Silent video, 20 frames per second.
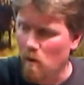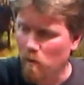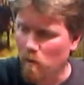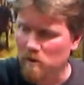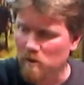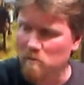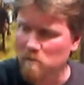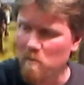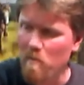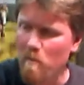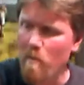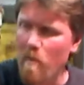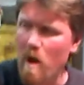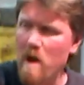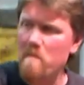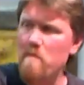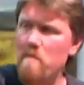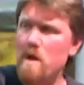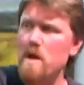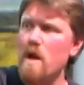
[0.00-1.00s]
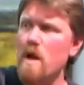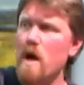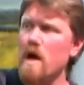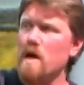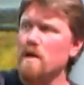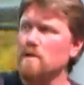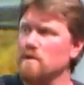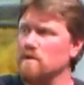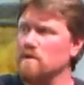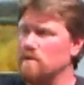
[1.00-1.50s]
which might be
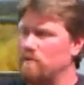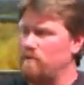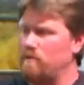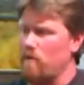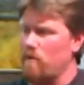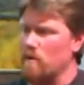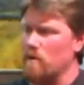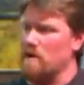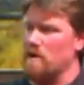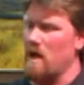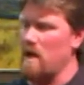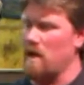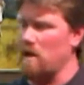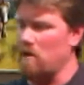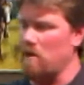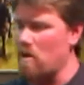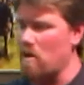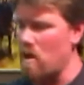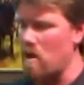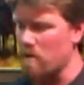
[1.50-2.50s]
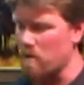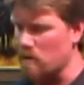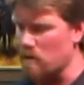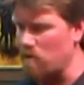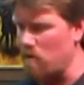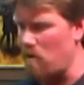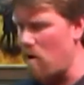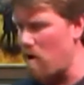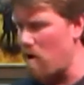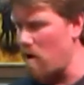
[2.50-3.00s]
nice for taking along the
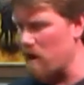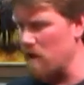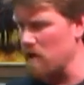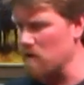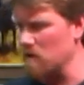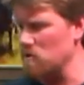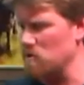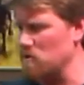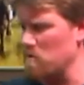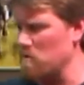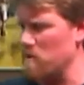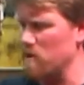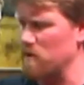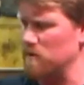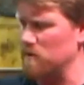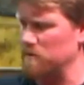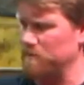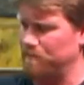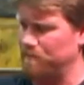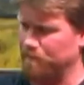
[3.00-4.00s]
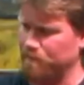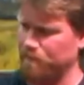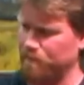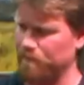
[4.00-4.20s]
drawing instruments.